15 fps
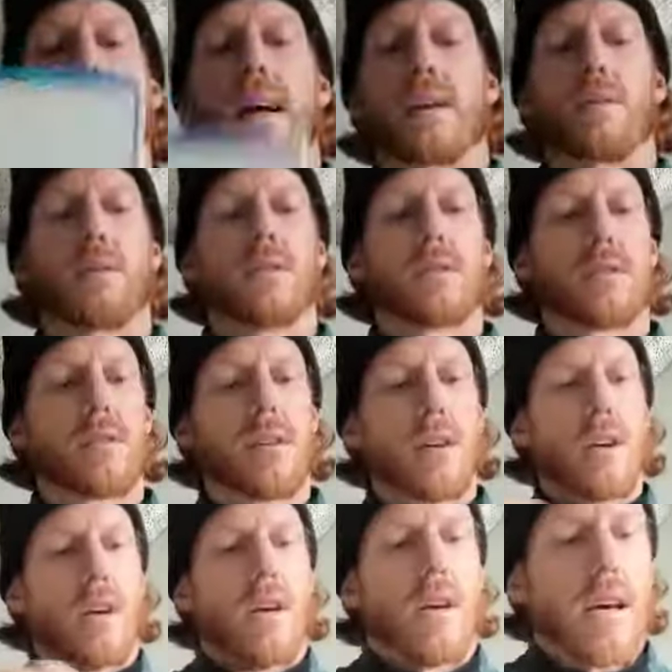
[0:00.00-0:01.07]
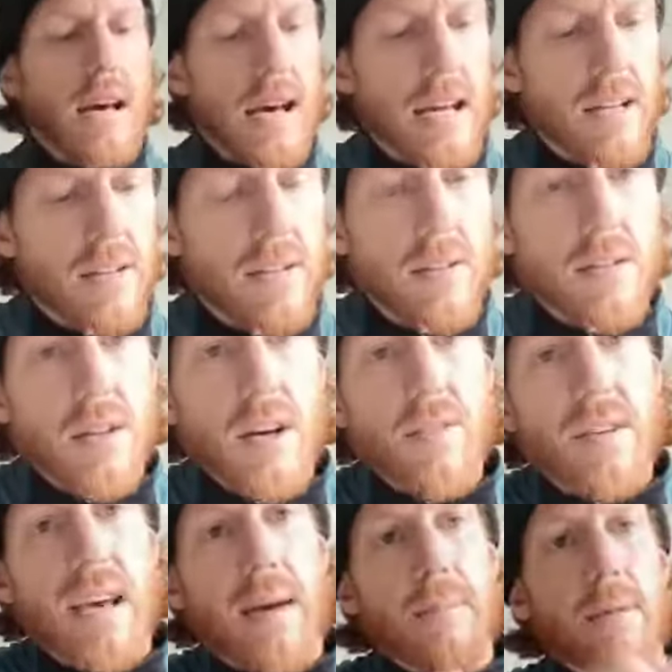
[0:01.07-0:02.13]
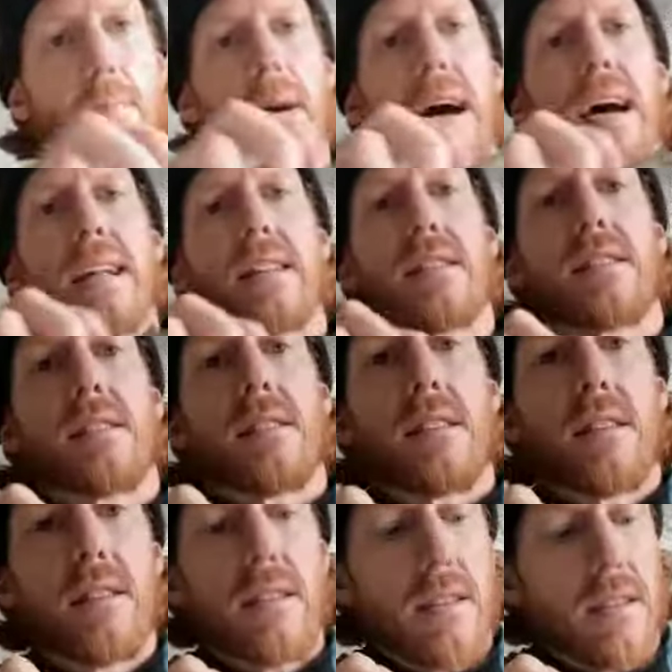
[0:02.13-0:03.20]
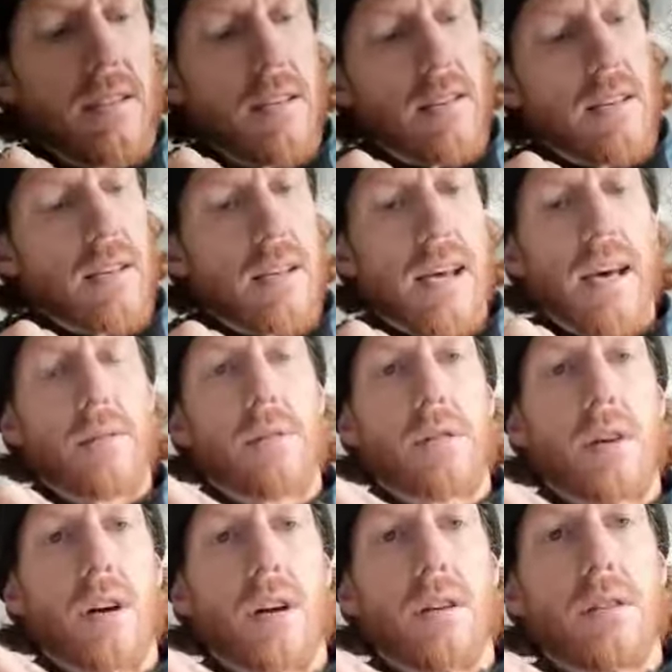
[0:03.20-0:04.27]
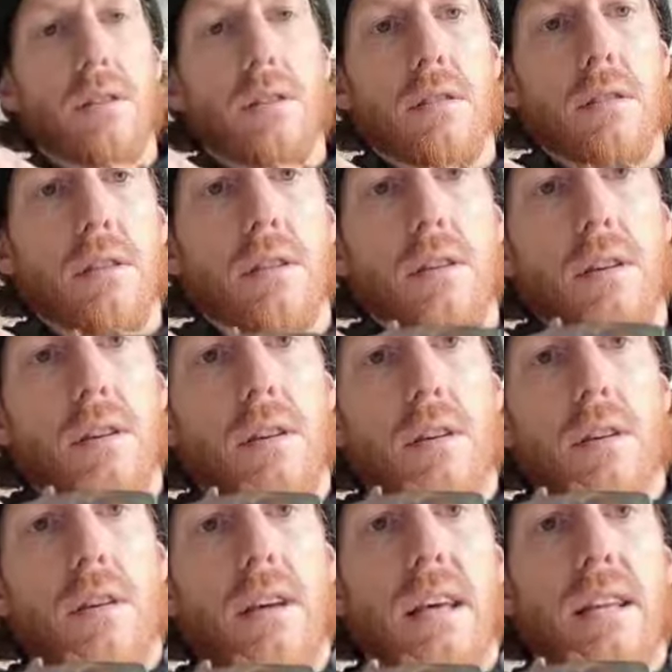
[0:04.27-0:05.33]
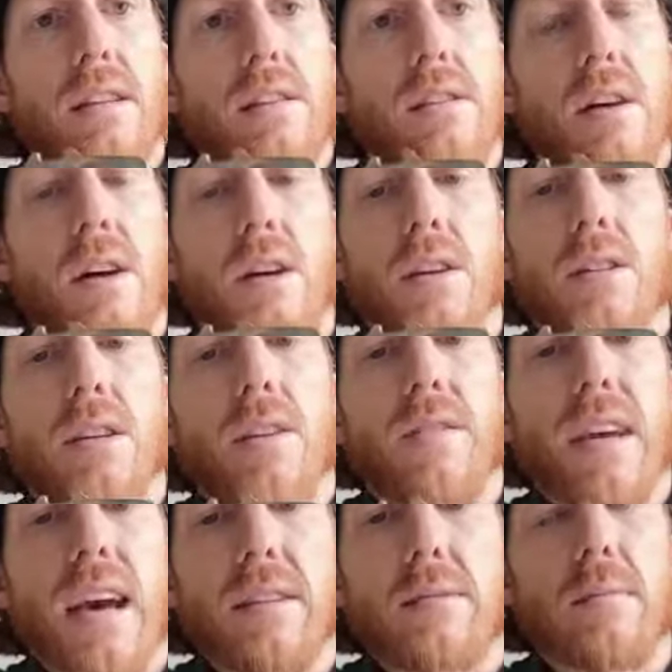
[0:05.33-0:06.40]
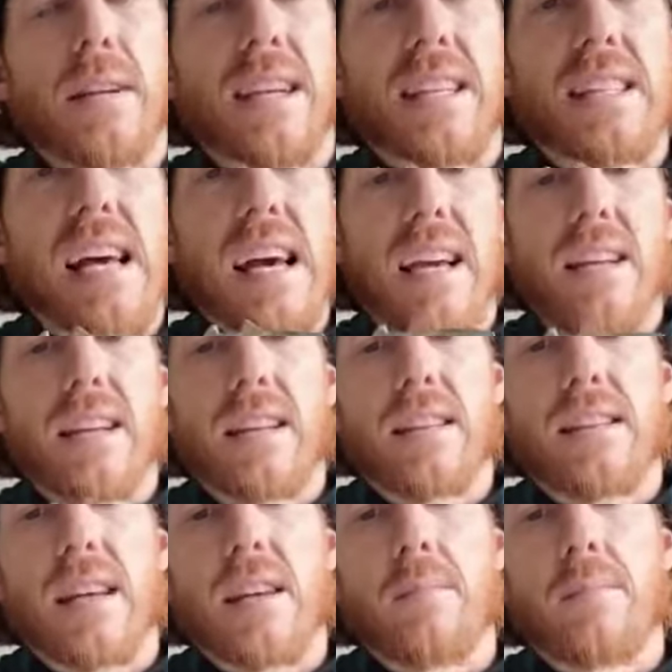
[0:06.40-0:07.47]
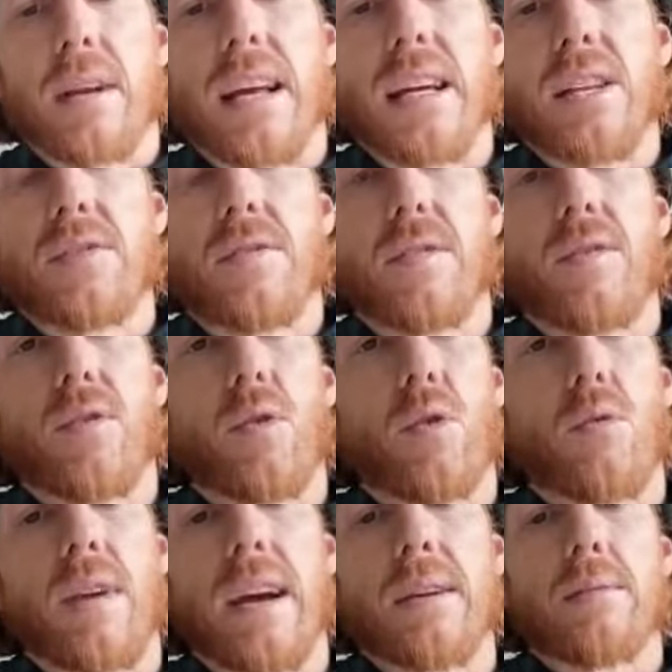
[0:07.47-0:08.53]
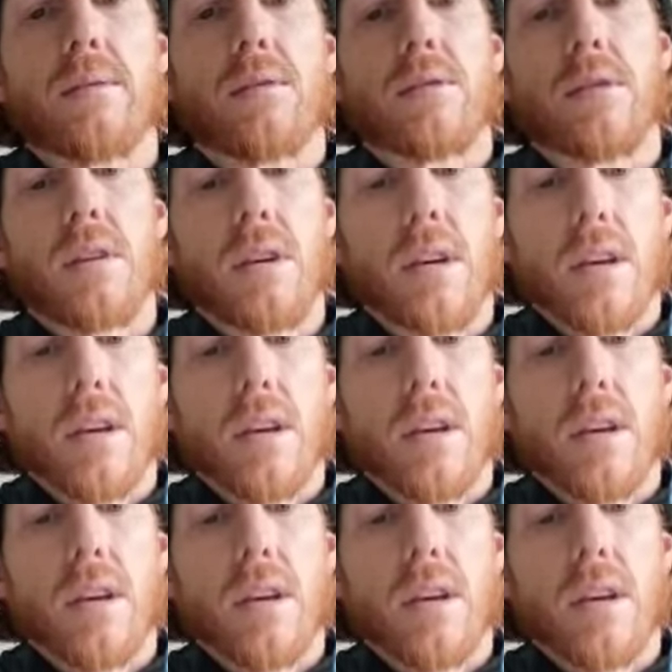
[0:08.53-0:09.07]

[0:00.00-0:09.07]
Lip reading: backwards. And I've kept the pads outside, inside, I've kept them in exactly the same place for 4 rounds.